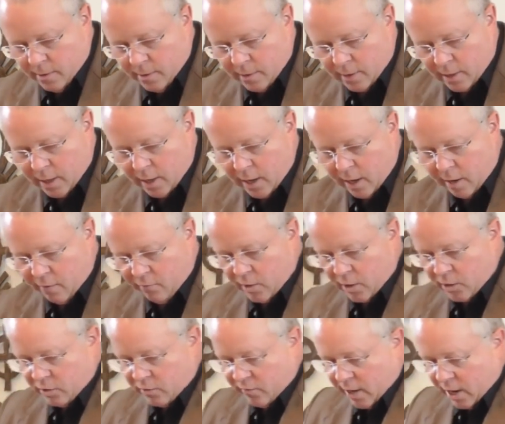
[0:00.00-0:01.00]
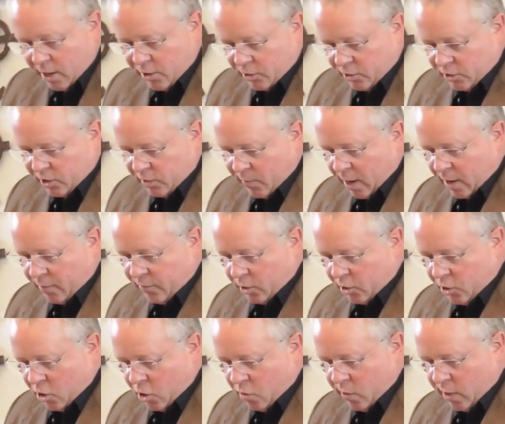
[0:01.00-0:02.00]
"I have reservations about the
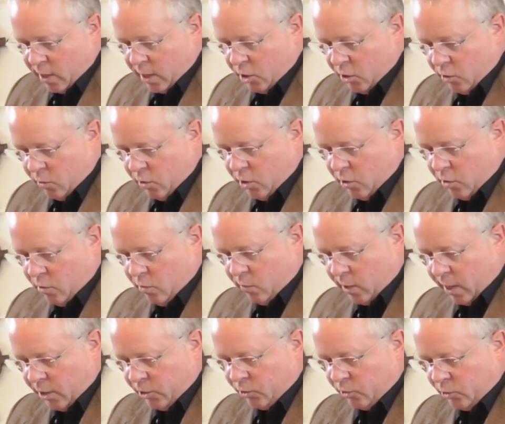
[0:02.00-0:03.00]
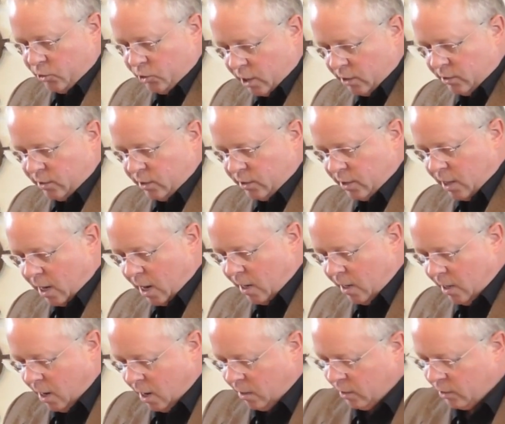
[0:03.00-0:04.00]
current UU racial justice
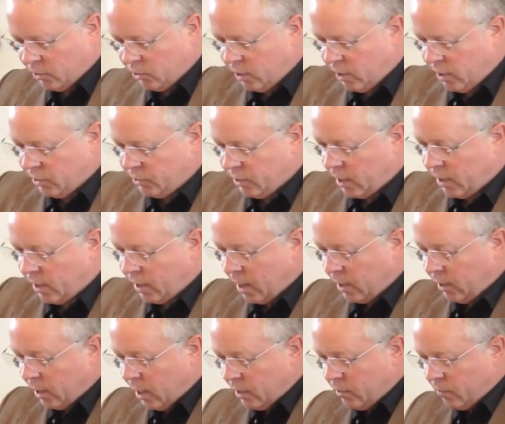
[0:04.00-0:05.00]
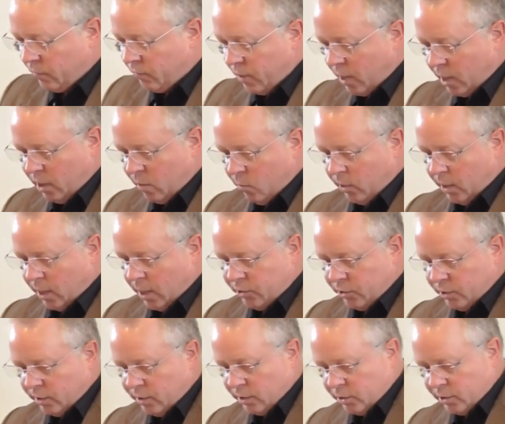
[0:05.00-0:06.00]
ideology," he said, "and I'd like to find a place
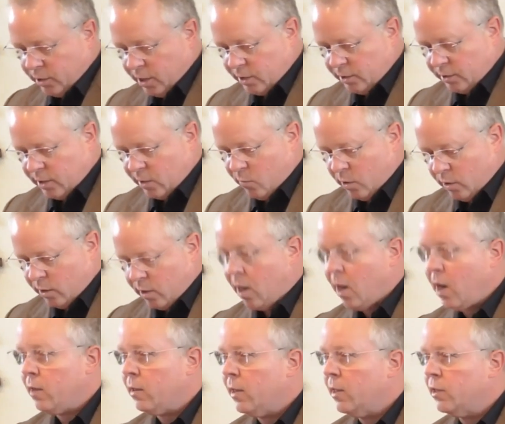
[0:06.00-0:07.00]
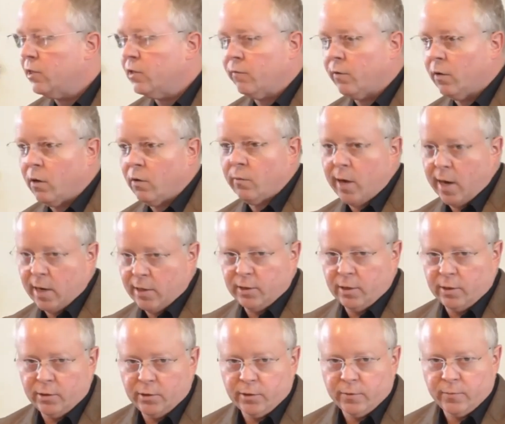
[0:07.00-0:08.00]
to discuss them with colleagues of all
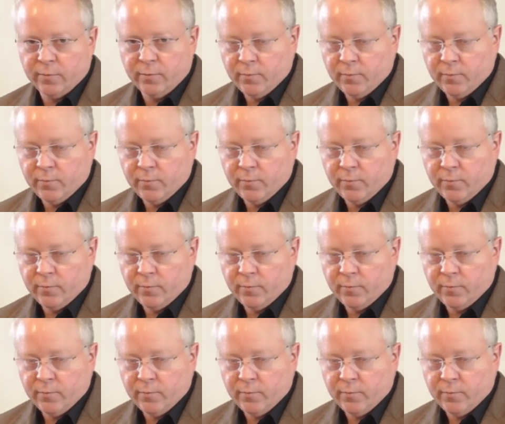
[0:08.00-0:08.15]
races."